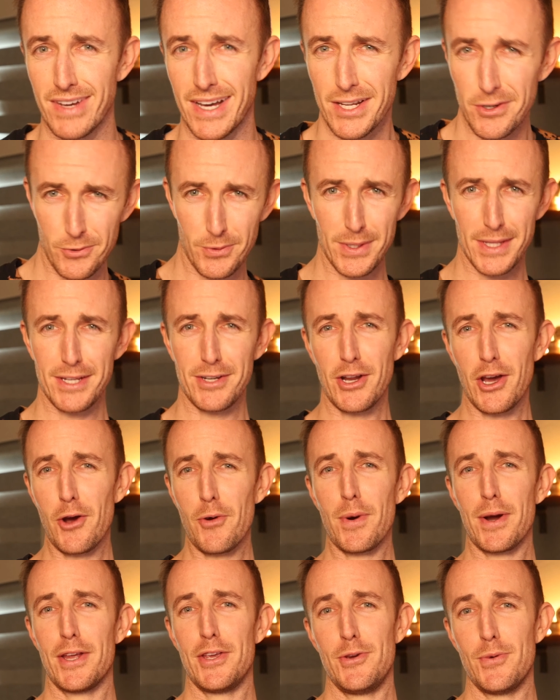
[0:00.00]
I don't really
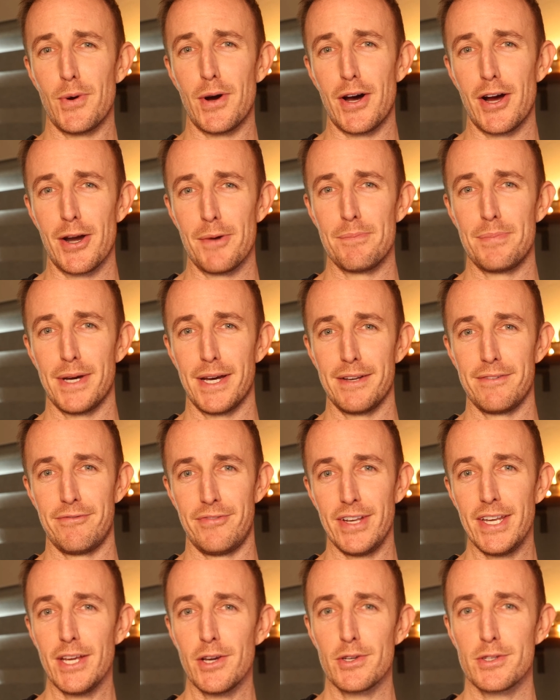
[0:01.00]
know where you are,
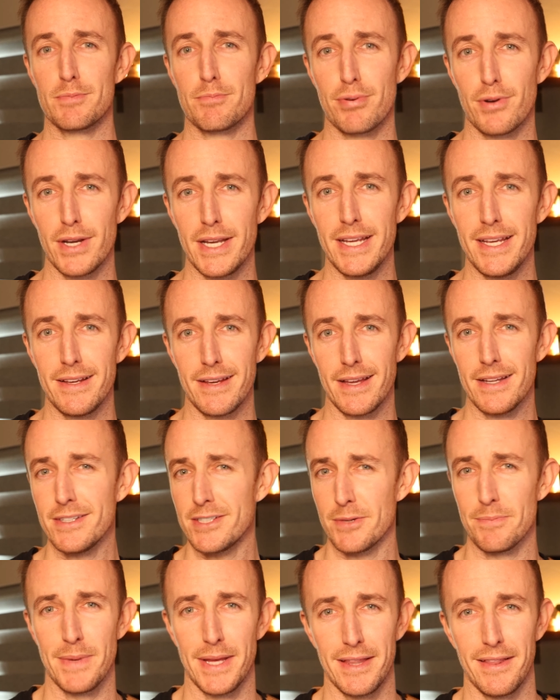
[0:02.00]
but video is pretty
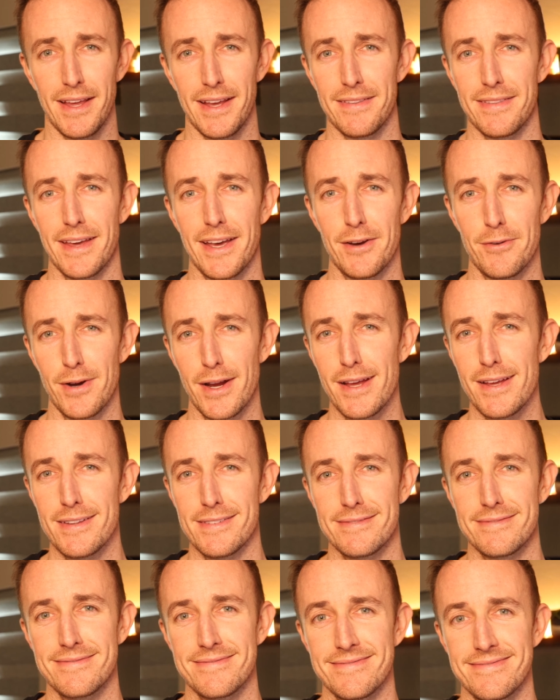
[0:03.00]
intimate like that, right?
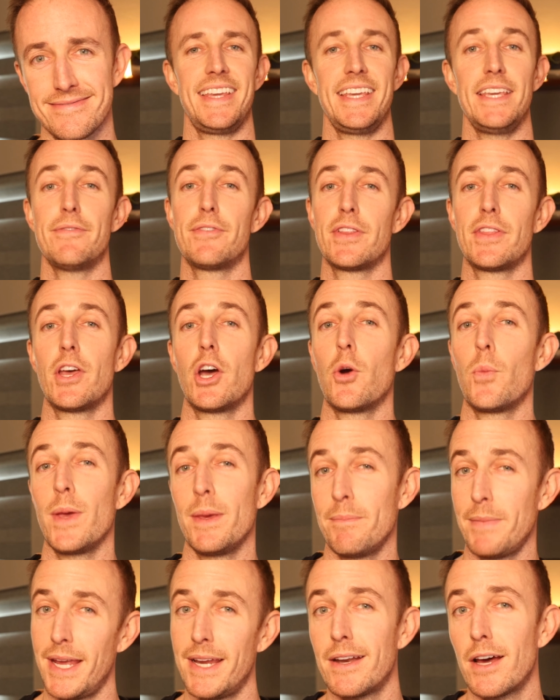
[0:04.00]
Even though
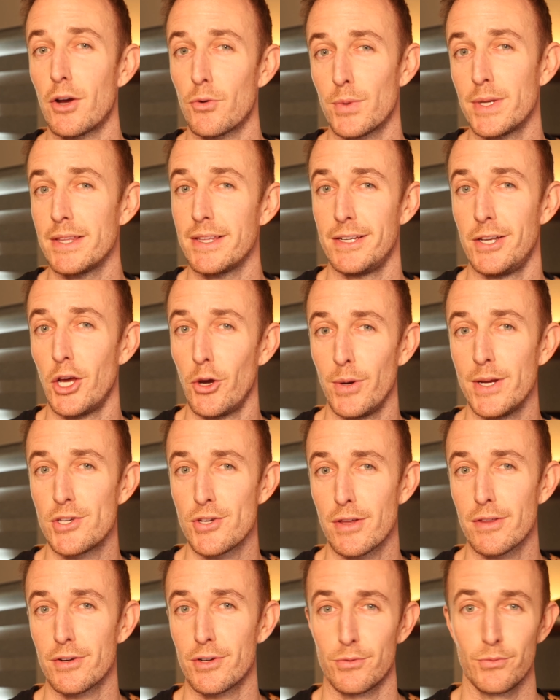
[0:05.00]
we may not really know
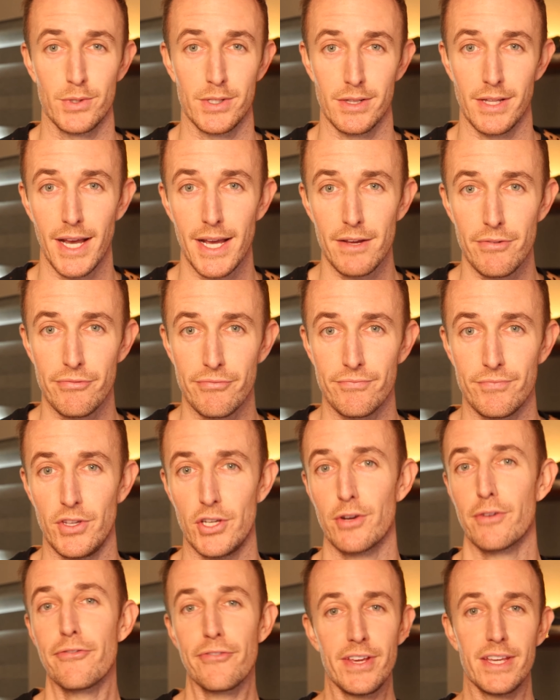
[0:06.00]
each other in real life,
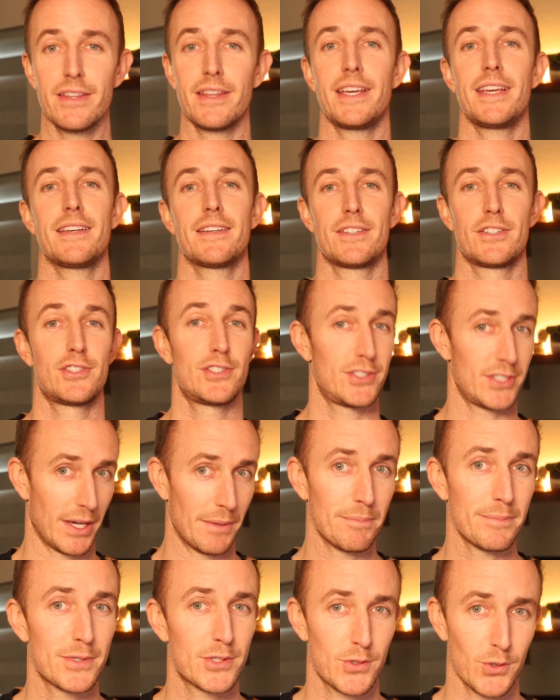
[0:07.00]
you're feeling
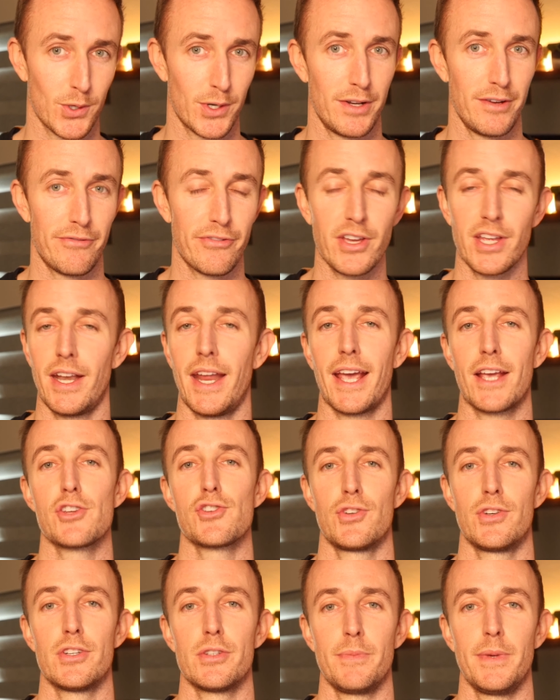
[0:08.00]
some sort of
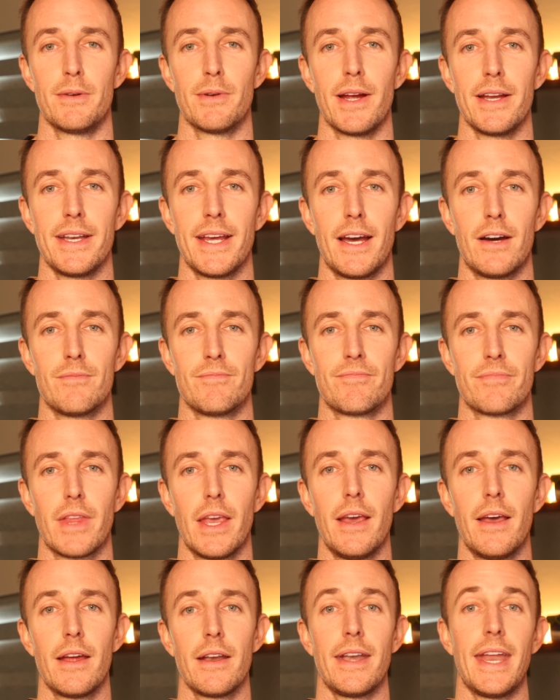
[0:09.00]
connection to me right now.
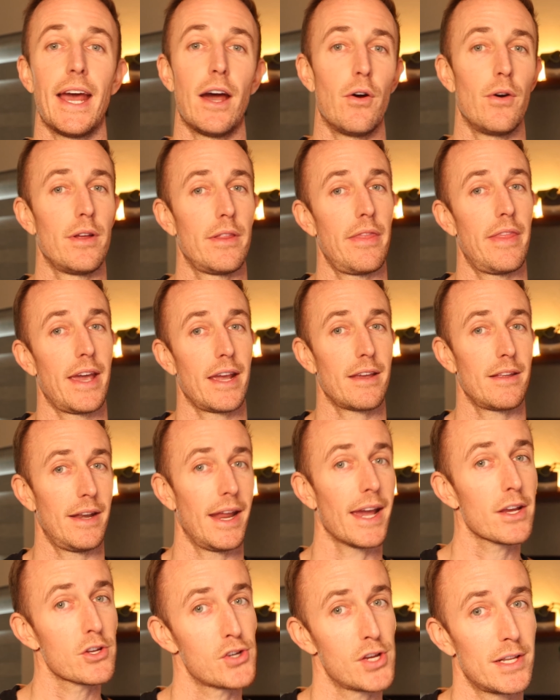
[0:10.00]
Now, that
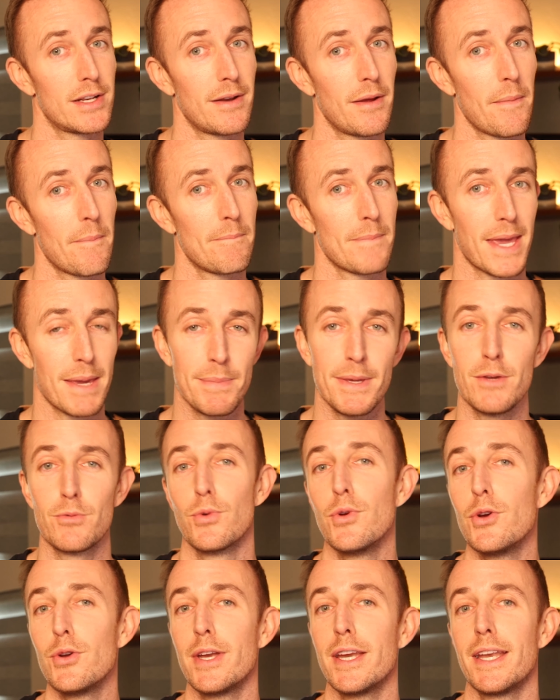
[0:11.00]
connection may be
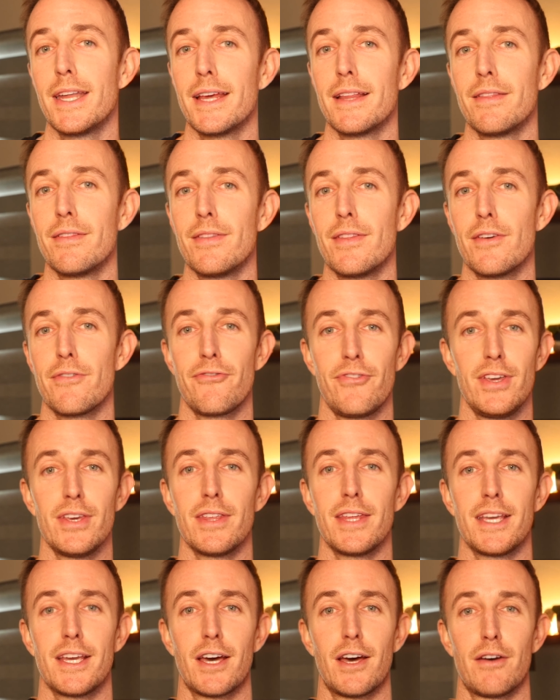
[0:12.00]
rooted in the
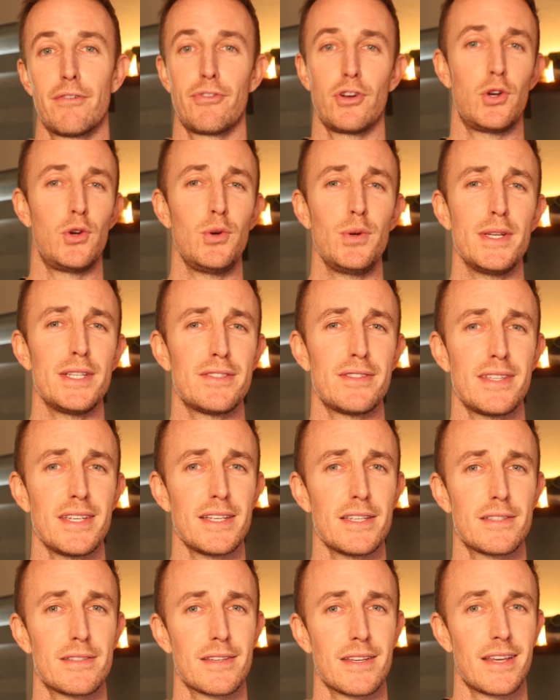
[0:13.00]
feeling of who is
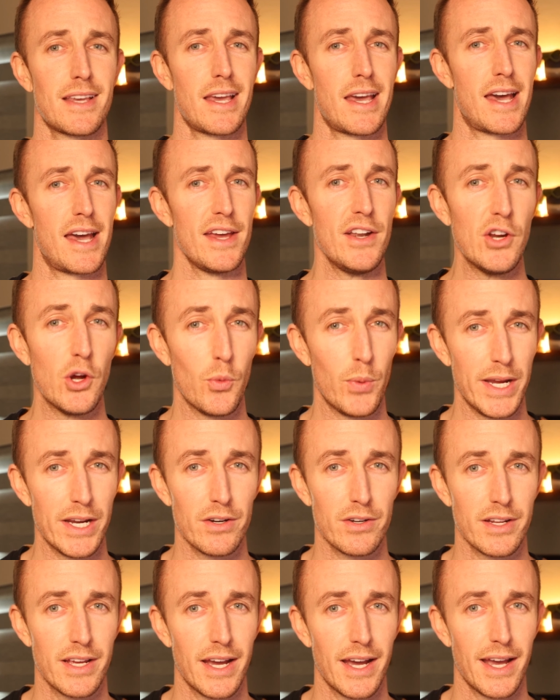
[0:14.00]
this kind of
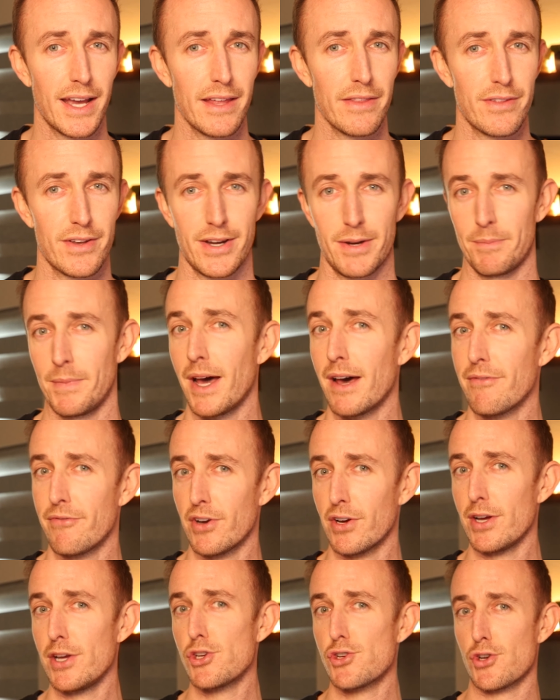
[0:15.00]
weird guy that I'm not
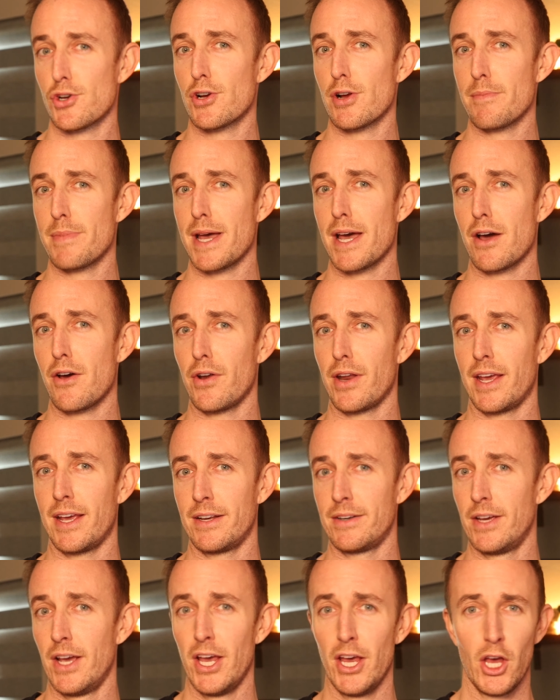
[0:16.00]
very sure about
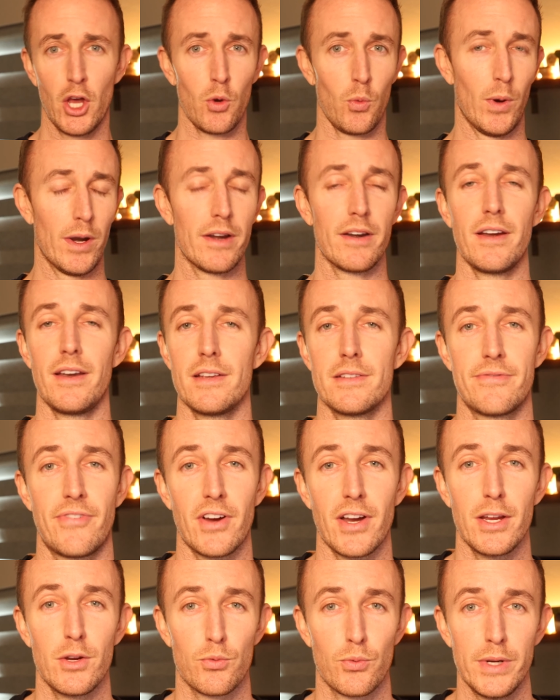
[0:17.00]
and where did his
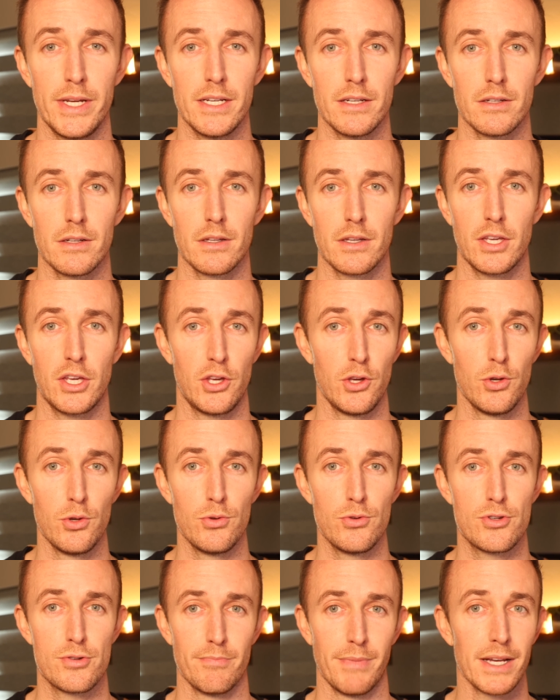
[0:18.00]
very real,
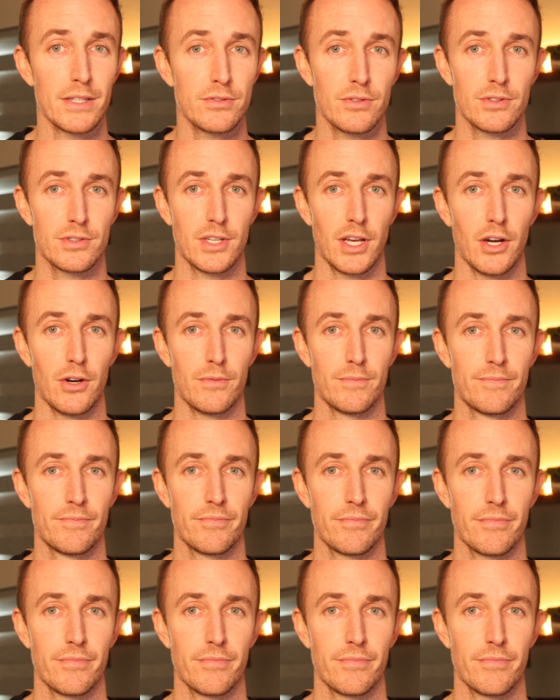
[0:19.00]
huge muscles go?